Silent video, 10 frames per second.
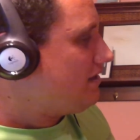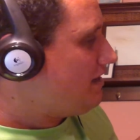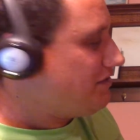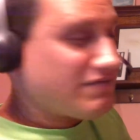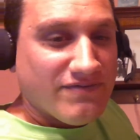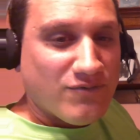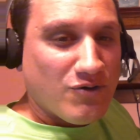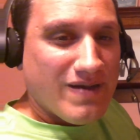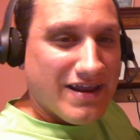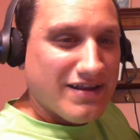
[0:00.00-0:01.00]
different
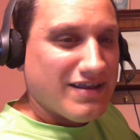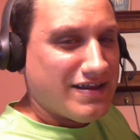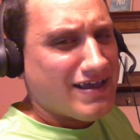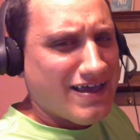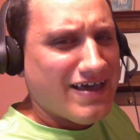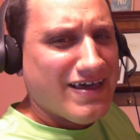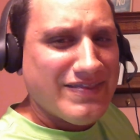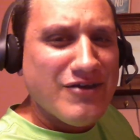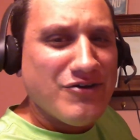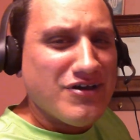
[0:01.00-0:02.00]
format.
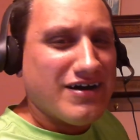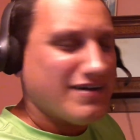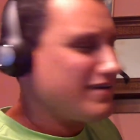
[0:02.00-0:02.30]
Neil Young.